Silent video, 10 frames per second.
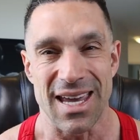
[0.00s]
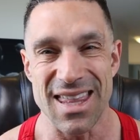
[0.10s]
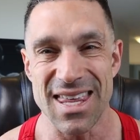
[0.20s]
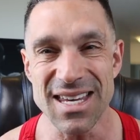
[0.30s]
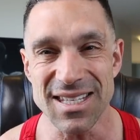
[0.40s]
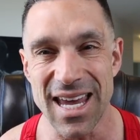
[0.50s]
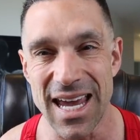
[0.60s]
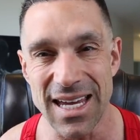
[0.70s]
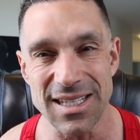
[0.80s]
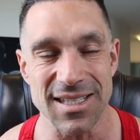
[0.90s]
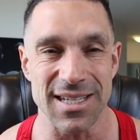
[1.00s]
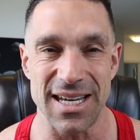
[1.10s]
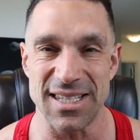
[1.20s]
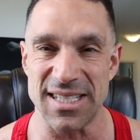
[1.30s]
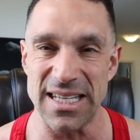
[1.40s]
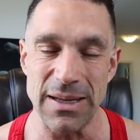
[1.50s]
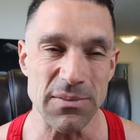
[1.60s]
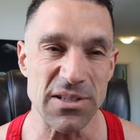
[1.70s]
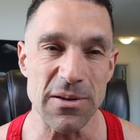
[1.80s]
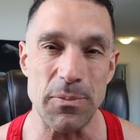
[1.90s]
In this case, it
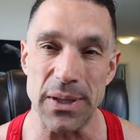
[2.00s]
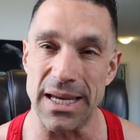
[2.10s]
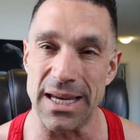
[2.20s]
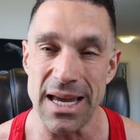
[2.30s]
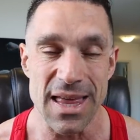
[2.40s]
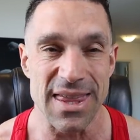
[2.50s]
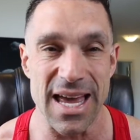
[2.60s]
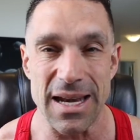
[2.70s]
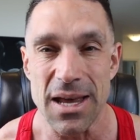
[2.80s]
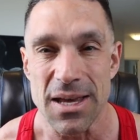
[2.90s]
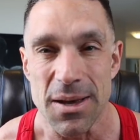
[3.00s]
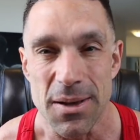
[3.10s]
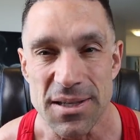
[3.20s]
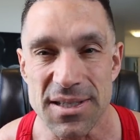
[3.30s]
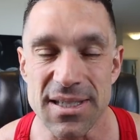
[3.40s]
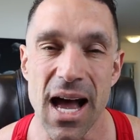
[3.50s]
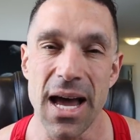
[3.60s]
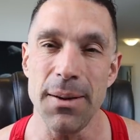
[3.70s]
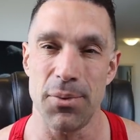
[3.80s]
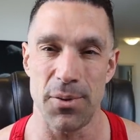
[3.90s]
seems to be that
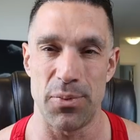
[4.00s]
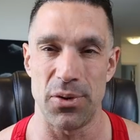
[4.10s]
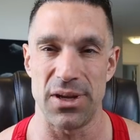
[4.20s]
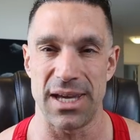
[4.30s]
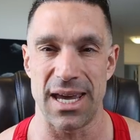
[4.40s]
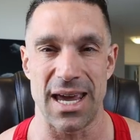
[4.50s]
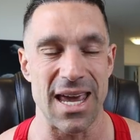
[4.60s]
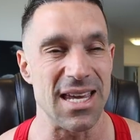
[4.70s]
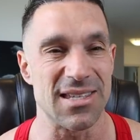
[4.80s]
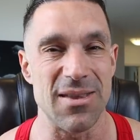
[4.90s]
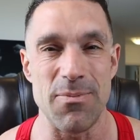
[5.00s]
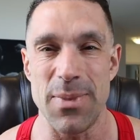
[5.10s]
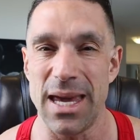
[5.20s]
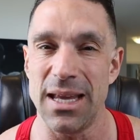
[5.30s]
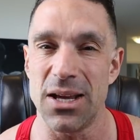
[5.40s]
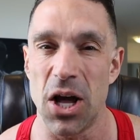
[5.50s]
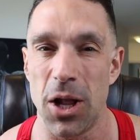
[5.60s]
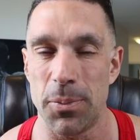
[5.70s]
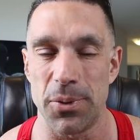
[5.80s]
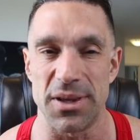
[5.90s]
cyberbullying is the main
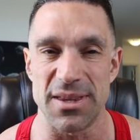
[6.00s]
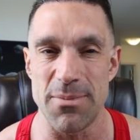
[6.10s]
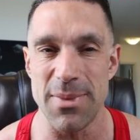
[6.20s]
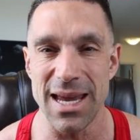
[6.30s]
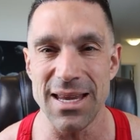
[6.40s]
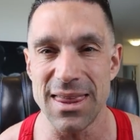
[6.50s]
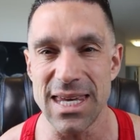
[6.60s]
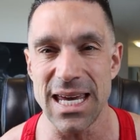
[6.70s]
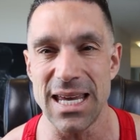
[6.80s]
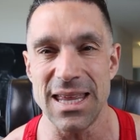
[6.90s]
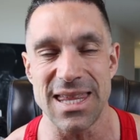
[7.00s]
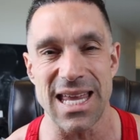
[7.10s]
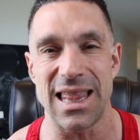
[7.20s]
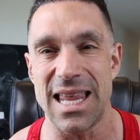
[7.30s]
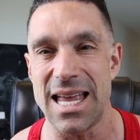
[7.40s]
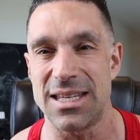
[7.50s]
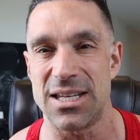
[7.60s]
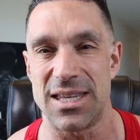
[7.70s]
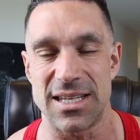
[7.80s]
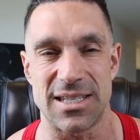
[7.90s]
culprit, the main thing that led
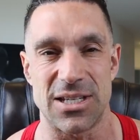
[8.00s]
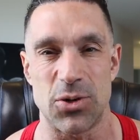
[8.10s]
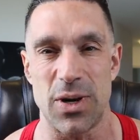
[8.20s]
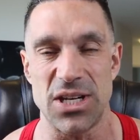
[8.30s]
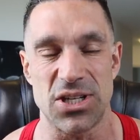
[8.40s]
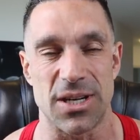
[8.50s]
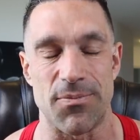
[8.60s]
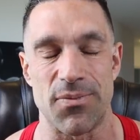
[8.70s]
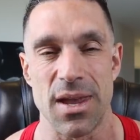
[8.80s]
to this situation.